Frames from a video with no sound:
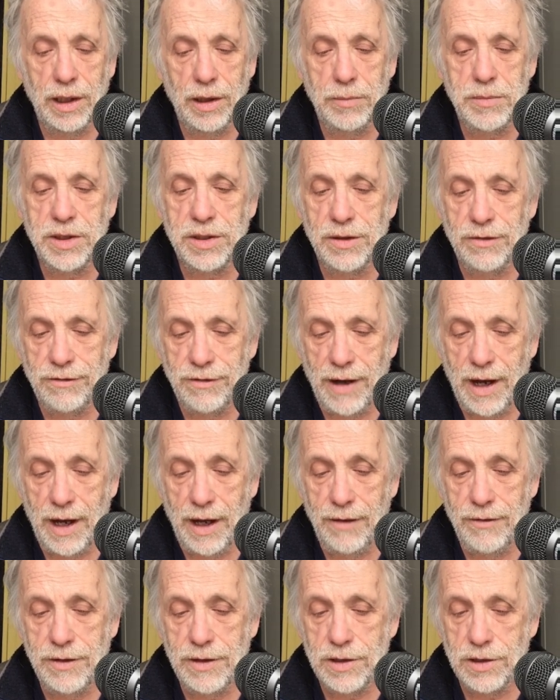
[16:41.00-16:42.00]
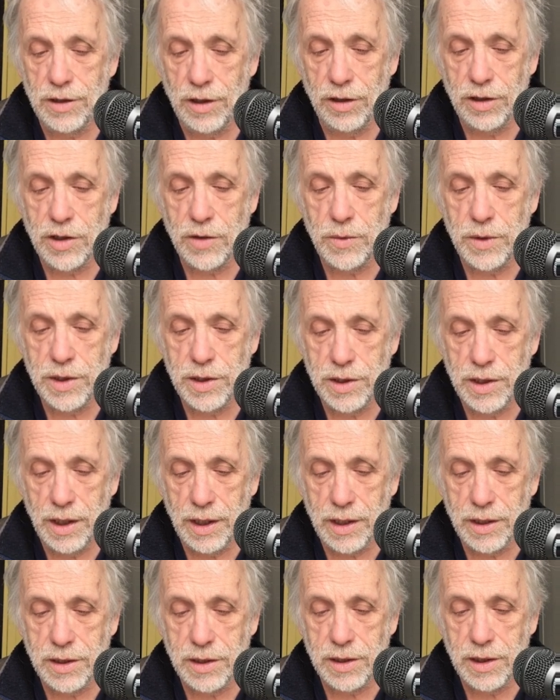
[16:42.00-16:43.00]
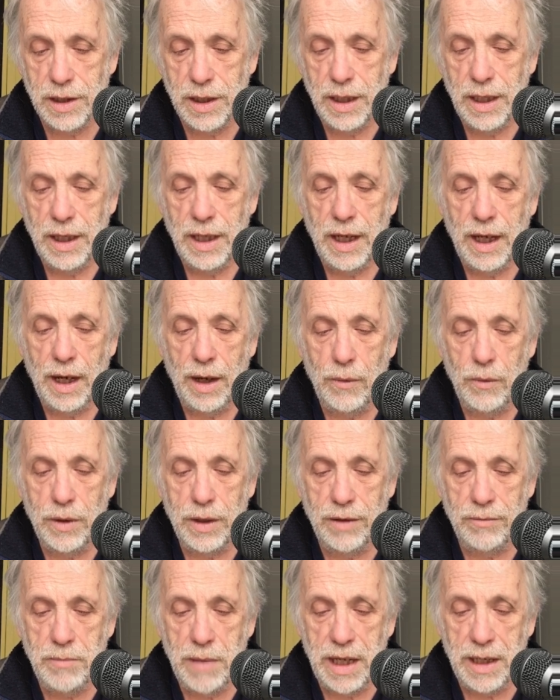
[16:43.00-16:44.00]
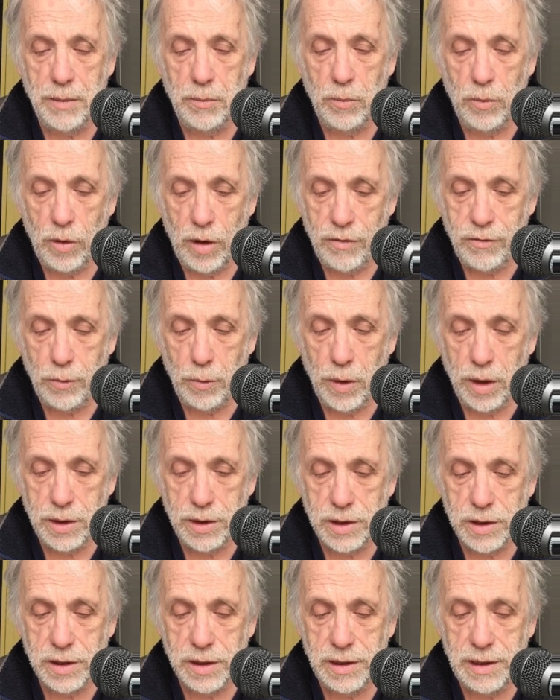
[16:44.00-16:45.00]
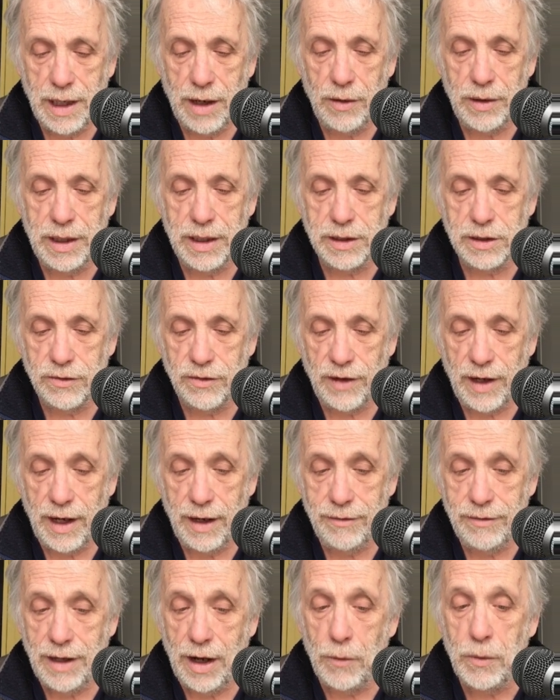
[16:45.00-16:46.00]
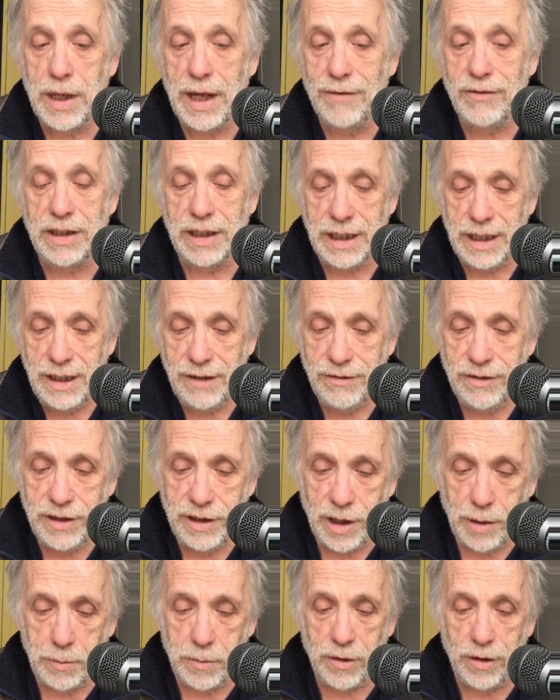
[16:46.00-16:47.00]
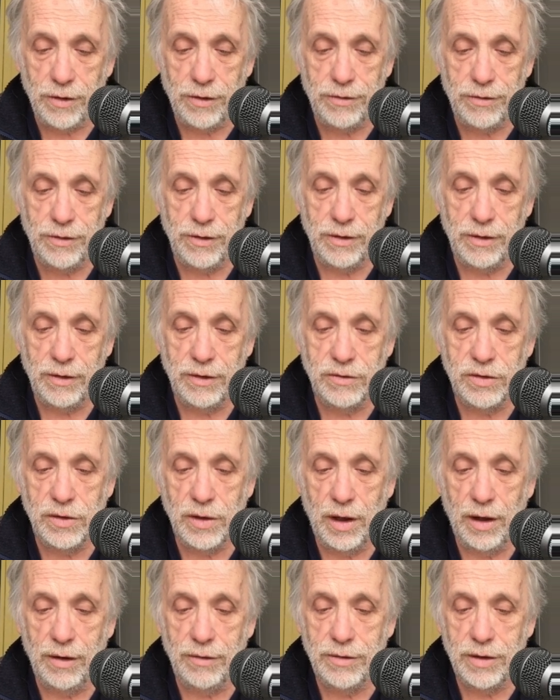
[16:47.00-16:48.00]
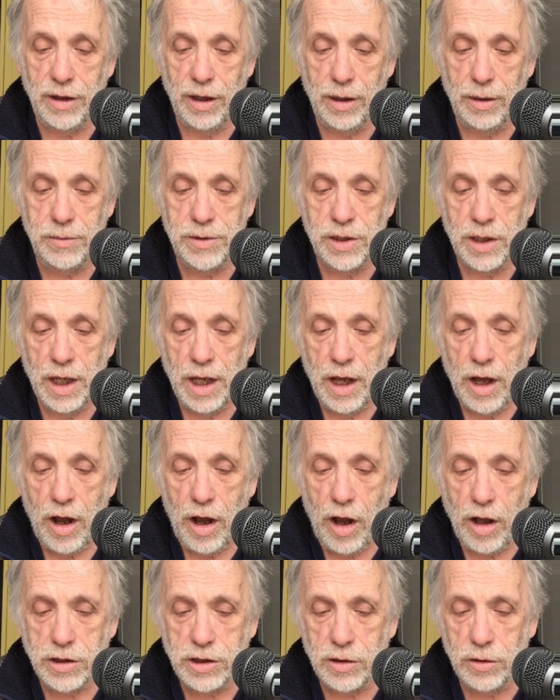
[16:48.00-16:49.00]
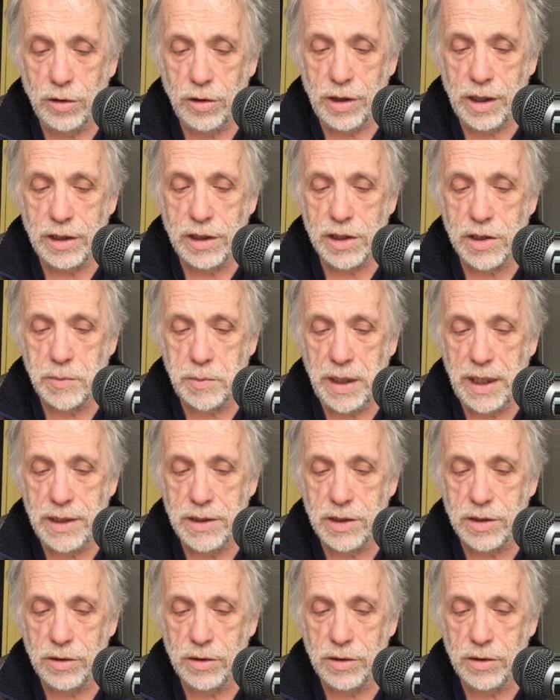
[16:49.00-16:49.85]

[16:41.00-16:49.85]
I would have made him rough once. Now he has 5. Now we have an even number of clubs. Also, look at the spade suit. Where are the ace and jack of spades?